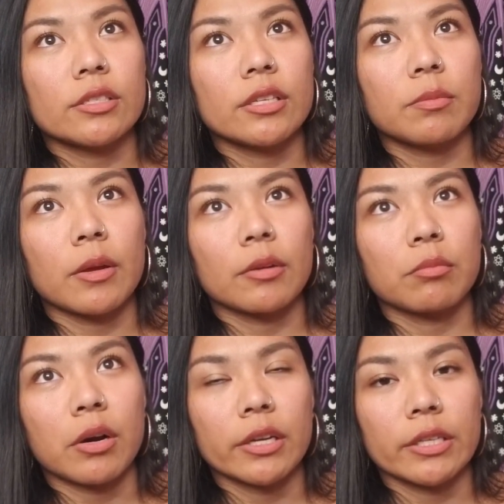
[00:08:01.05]
deep
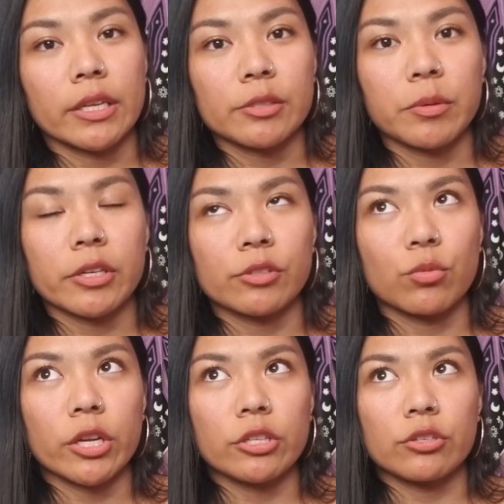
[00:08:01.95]
and bonding experience,
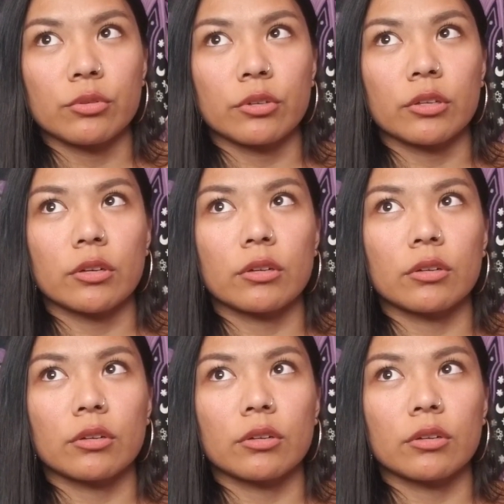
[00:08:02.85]
what you are